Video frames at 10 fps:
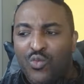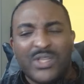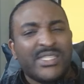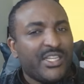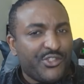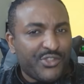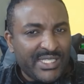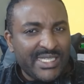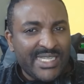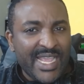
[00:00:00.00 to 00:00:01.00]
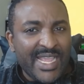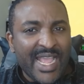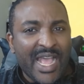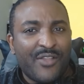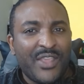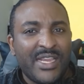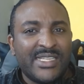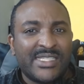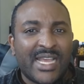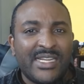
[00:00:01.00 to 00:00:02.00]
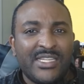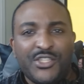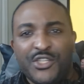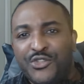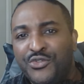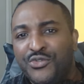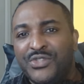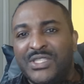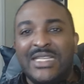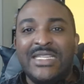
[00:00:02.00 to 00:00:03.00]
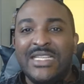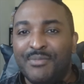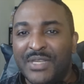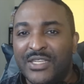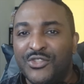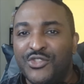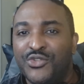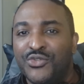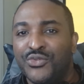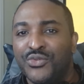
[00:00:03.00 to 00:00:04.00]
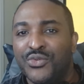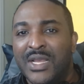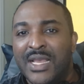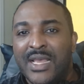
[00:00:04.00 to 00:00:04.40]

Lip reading: was an interesting take, how they decided to use the demon to